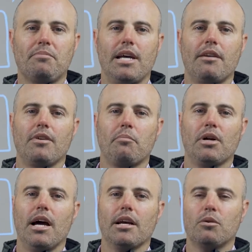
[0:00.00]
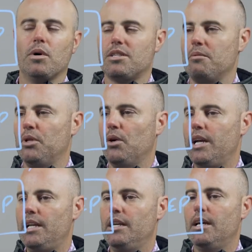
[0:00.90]
side of our product once
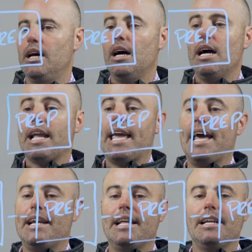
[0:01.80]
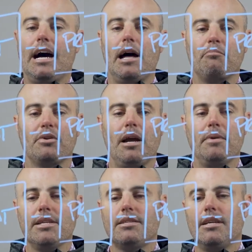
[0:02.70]
deployed, again in an
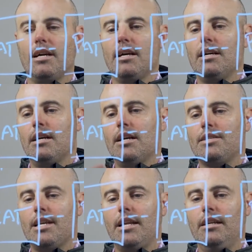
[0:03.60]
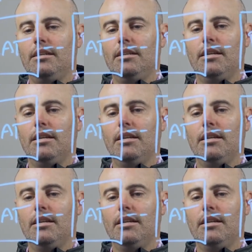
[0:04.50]
on-premise setting.